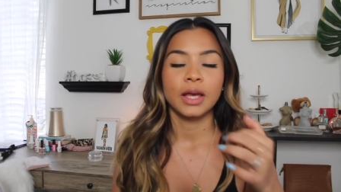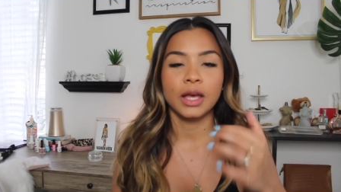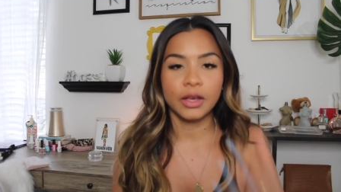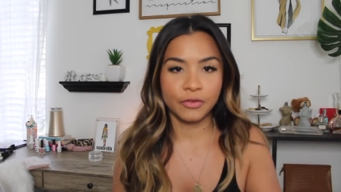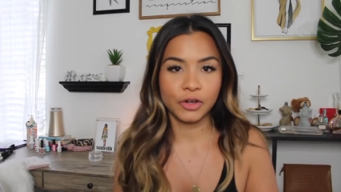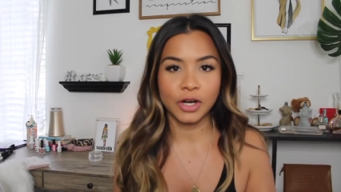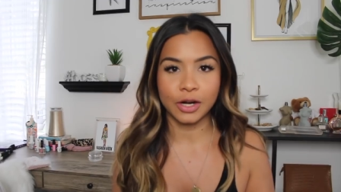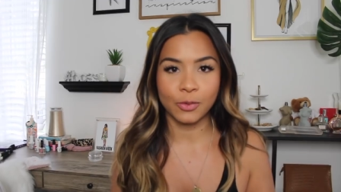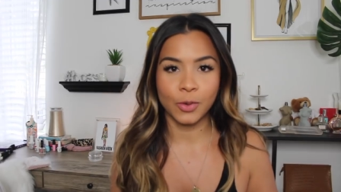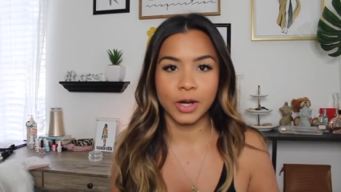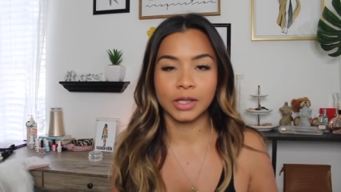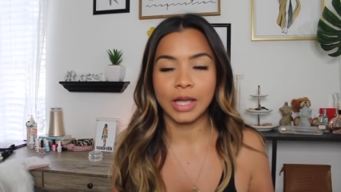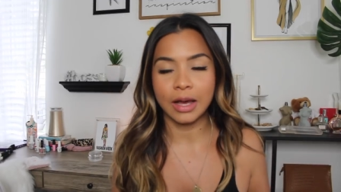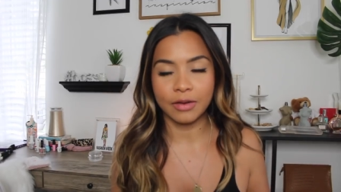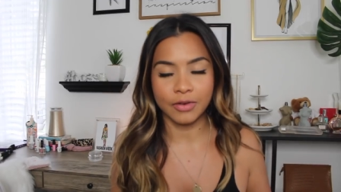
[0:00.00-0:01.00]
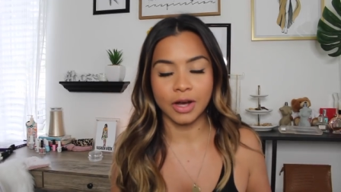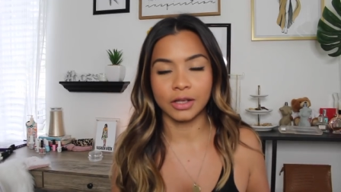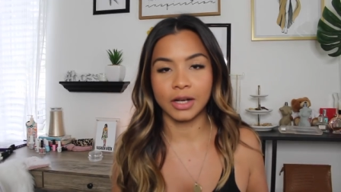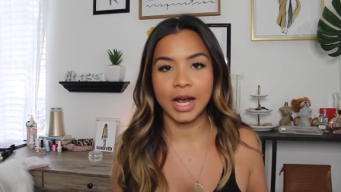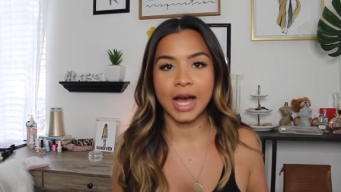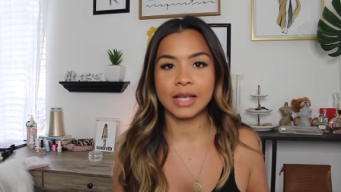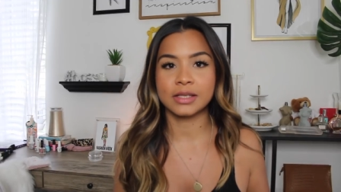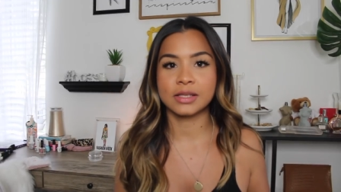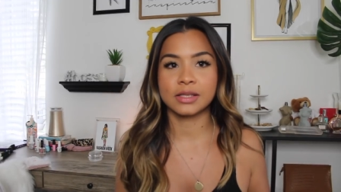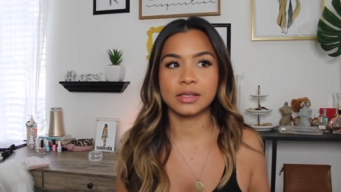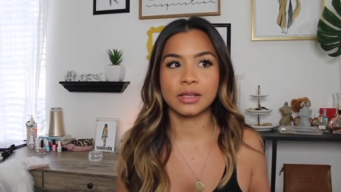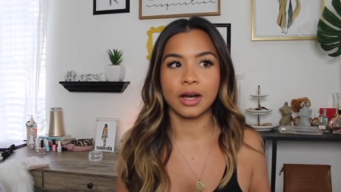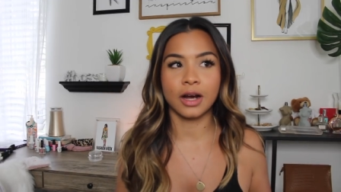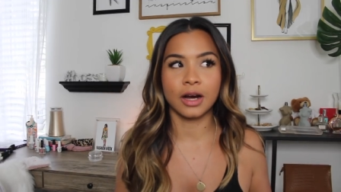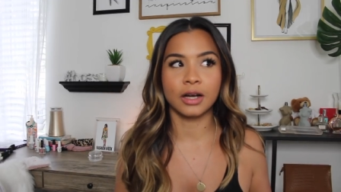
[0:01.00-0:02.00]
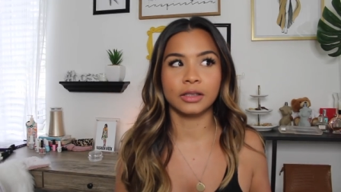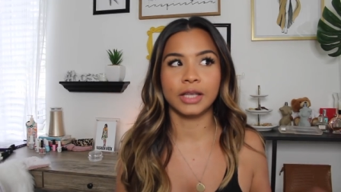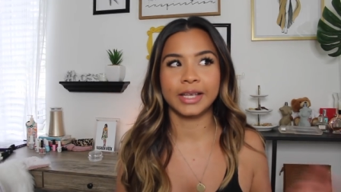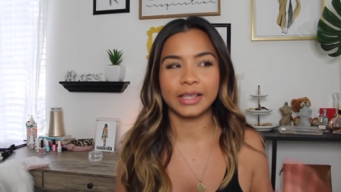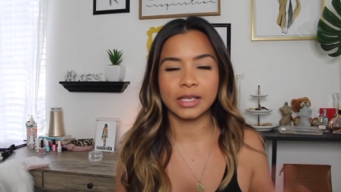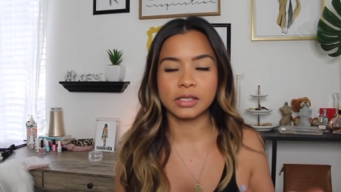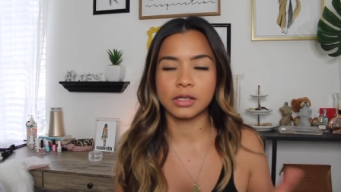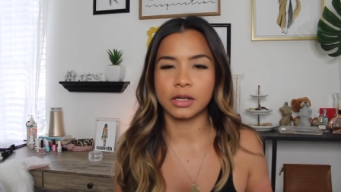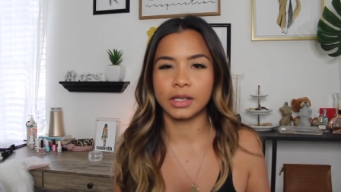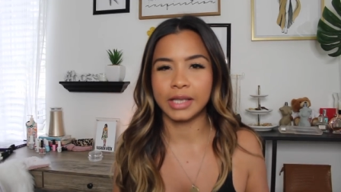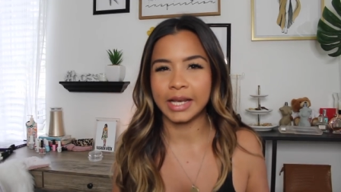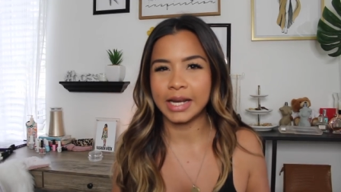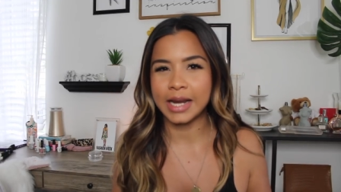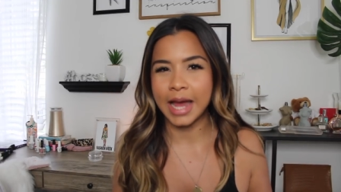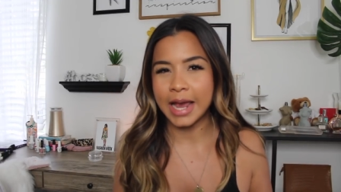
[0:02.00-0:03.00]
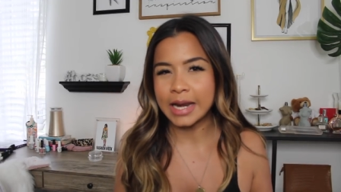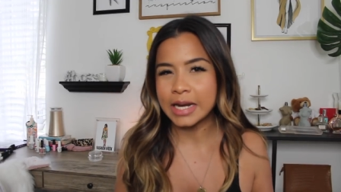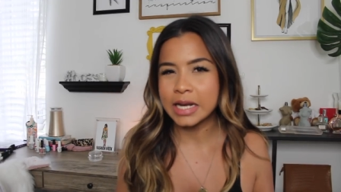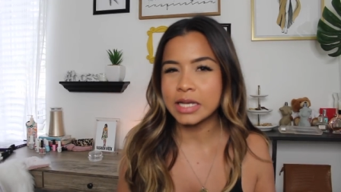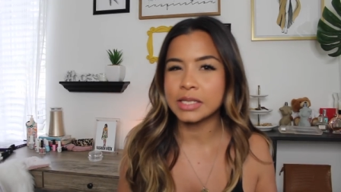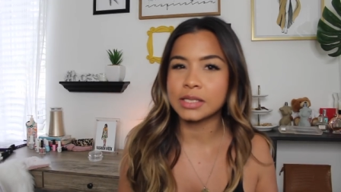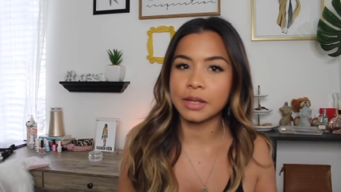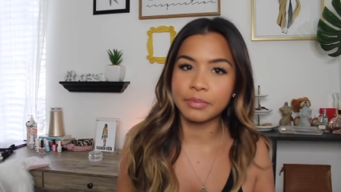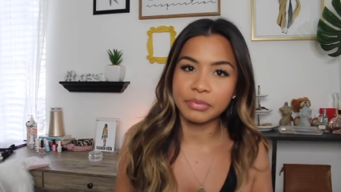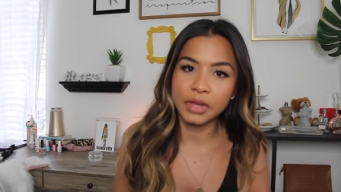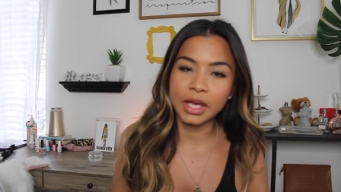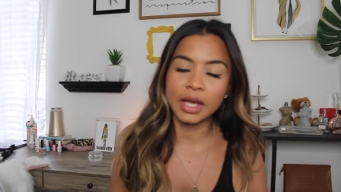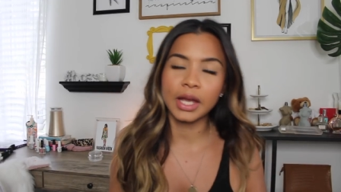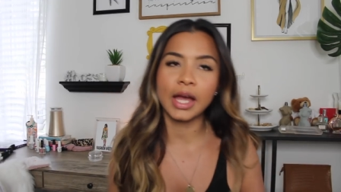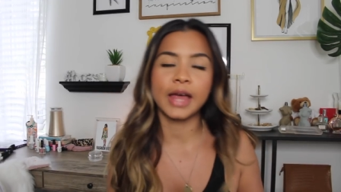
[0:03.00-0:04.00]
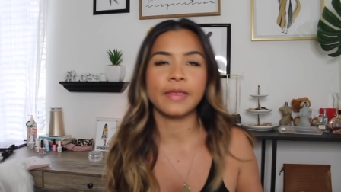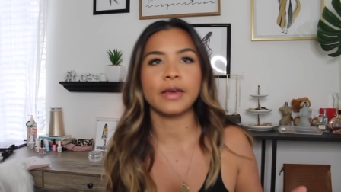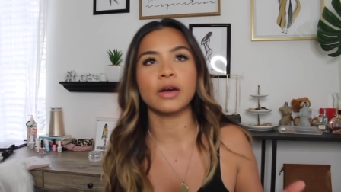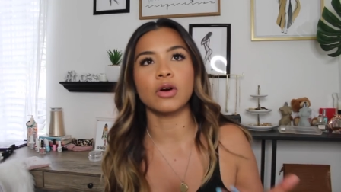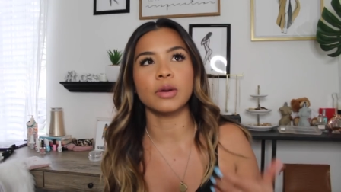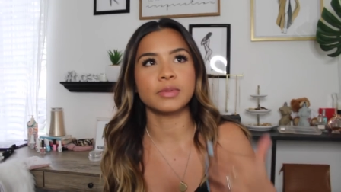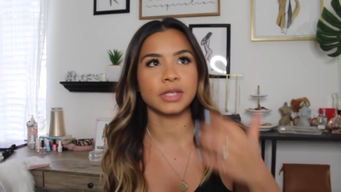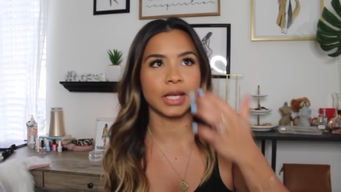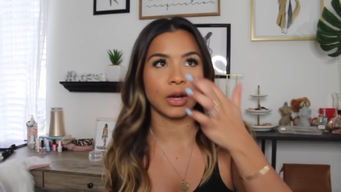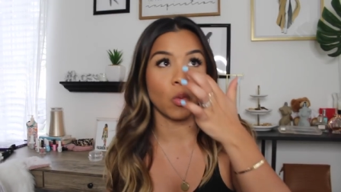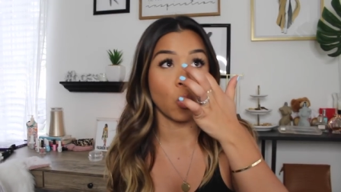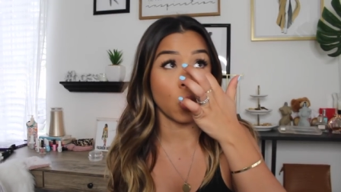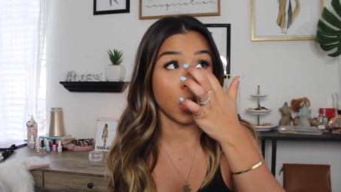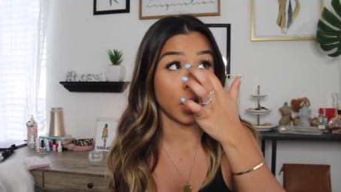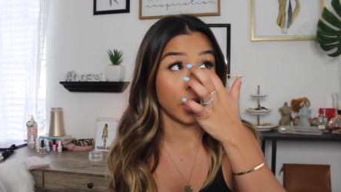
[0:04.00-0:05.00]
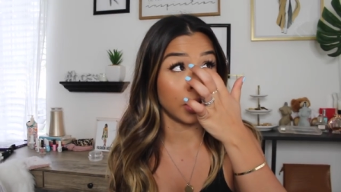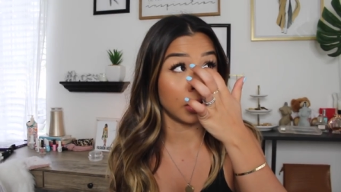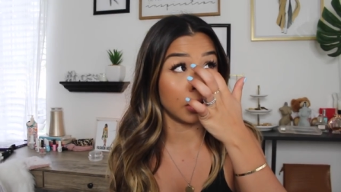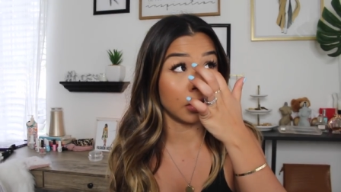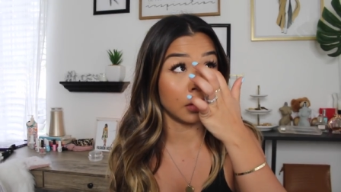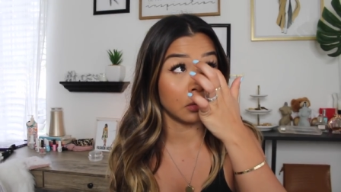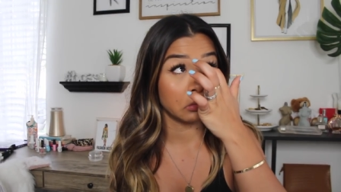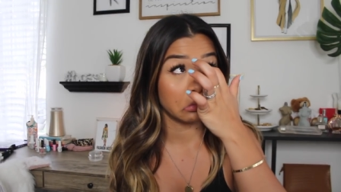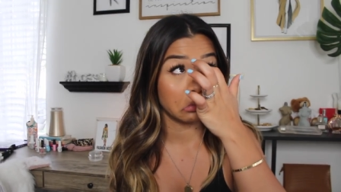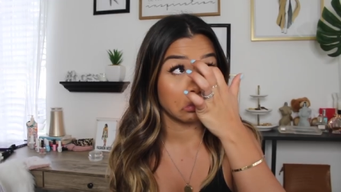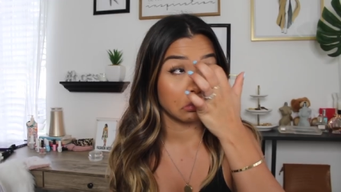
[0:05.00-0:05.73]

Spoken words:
If you're not aware, lock of color hats are like, they start at like 90 something and they go up to like 1